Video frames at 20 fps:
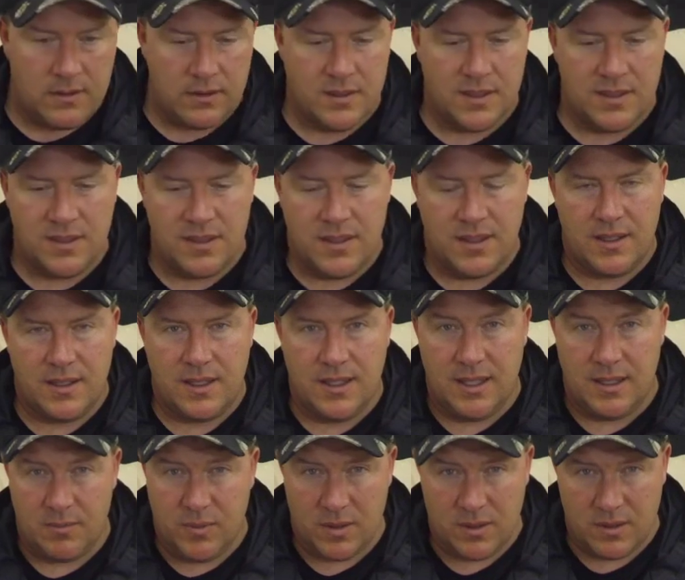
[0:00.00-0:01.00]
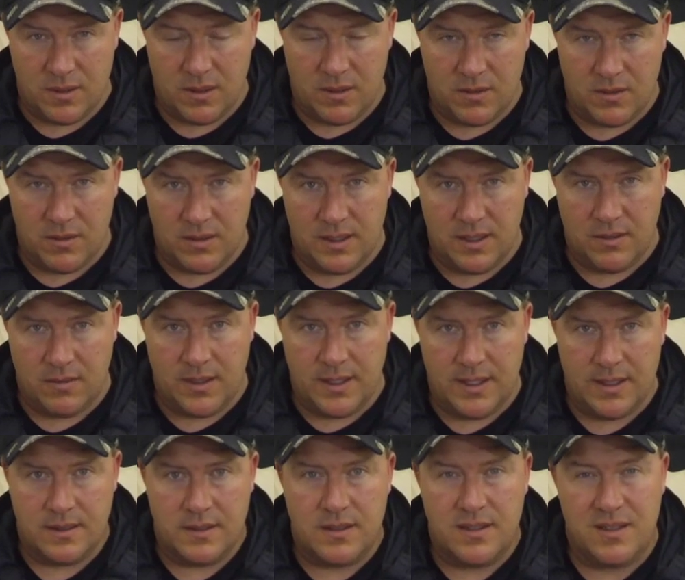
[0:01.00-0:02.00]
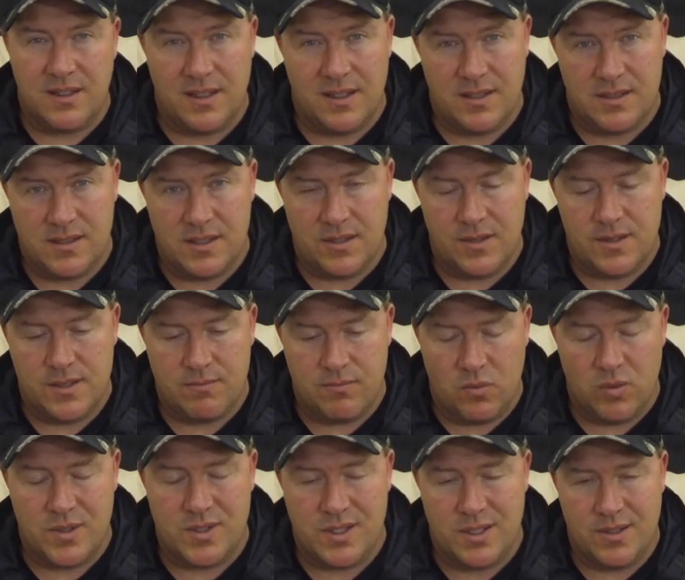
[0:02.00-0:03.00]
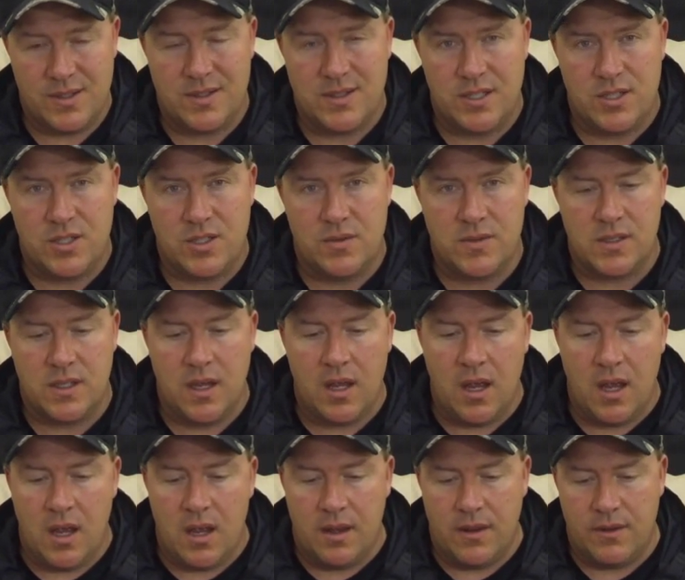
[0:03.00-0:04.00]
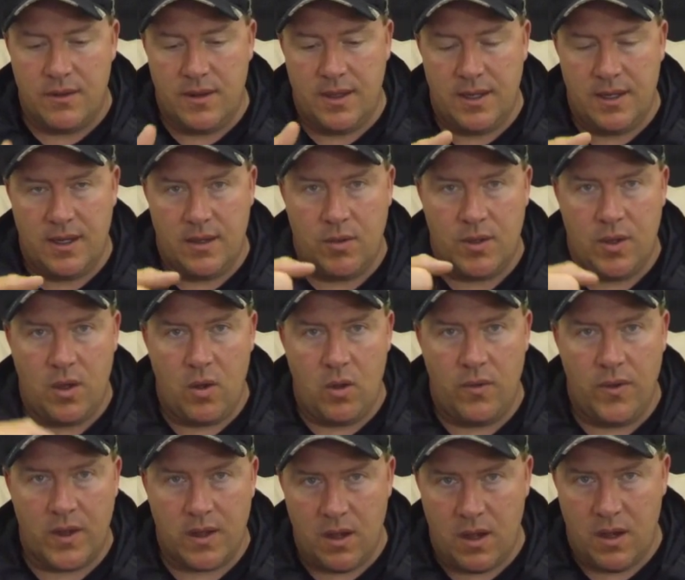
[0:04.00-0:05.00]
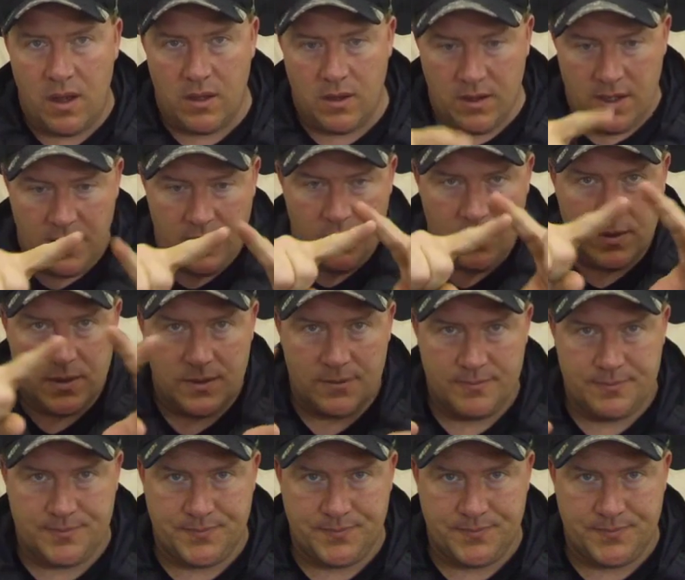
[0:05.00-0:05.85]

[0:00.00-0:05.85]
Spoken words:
then you kind of can't put the collar on that way, and you got more serious issues, then I would hold the collar out,